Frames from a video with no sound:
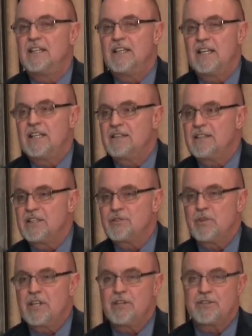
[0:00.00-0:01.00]
and it's
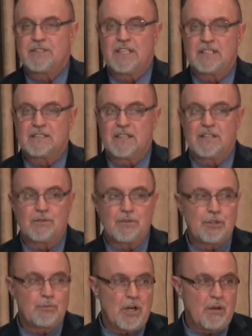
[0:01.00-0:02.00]
one of those things that
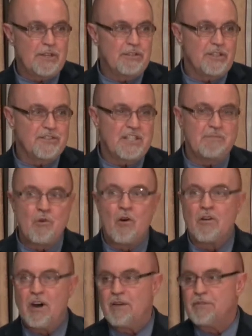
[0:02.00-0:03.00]
you're probably going to see
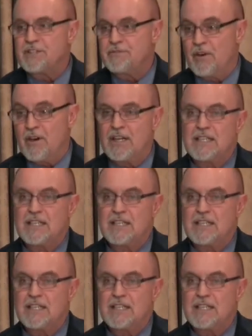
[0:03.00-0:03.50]
more of as far